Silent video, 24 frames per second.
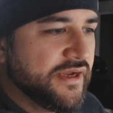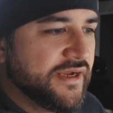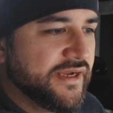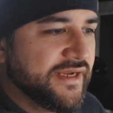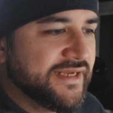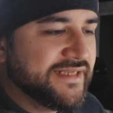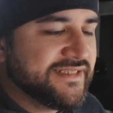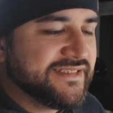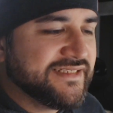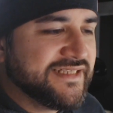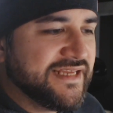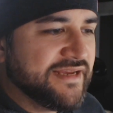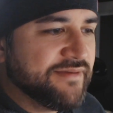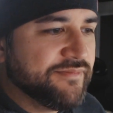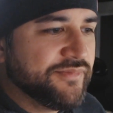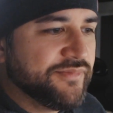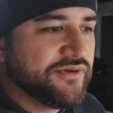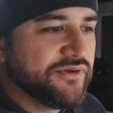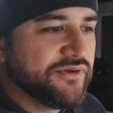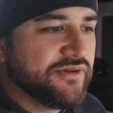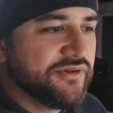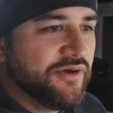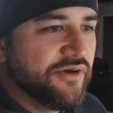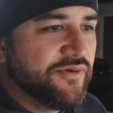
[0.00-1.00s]

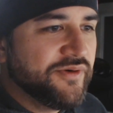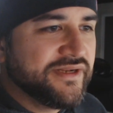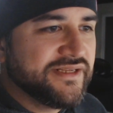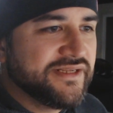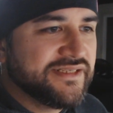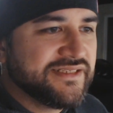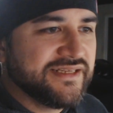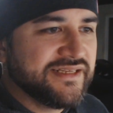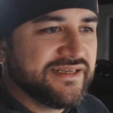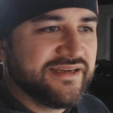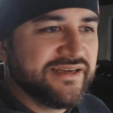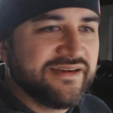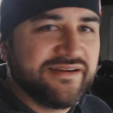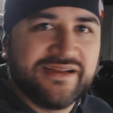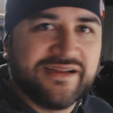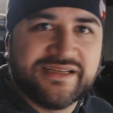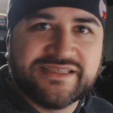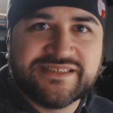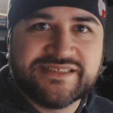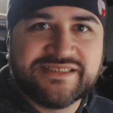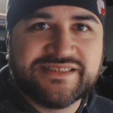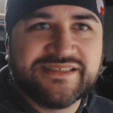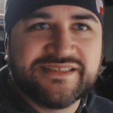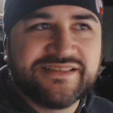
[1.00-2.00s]
Istanbul. Oh, it is in here. I
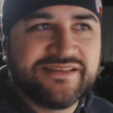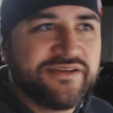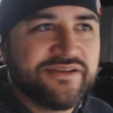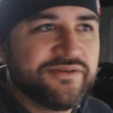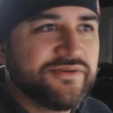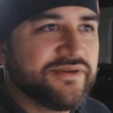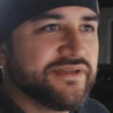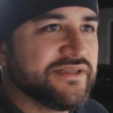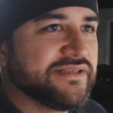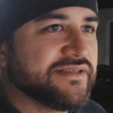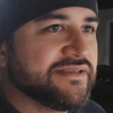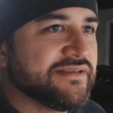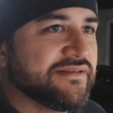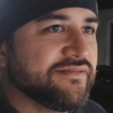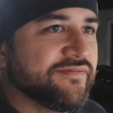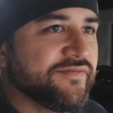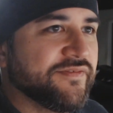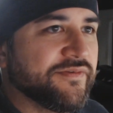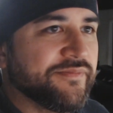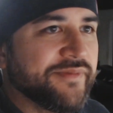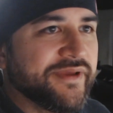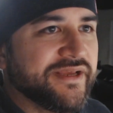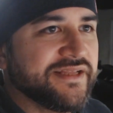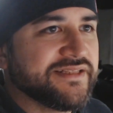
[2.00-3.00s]
just didn't notice.
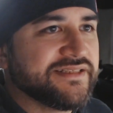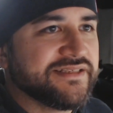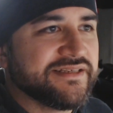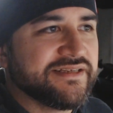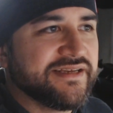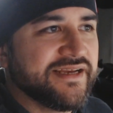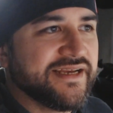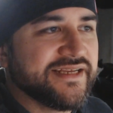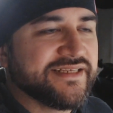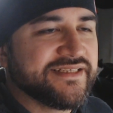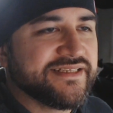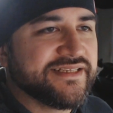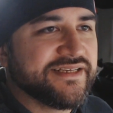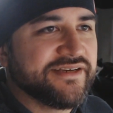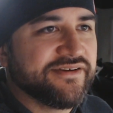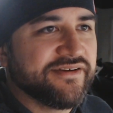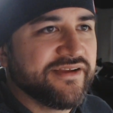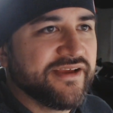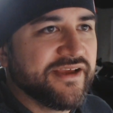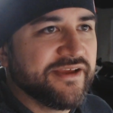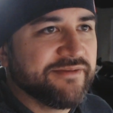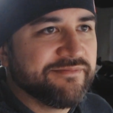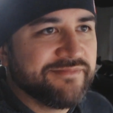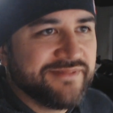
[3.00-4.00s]
For me, it's a S tier
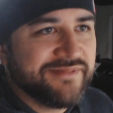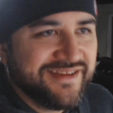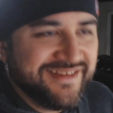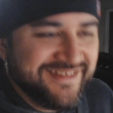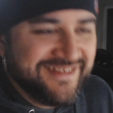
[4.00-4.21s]
game.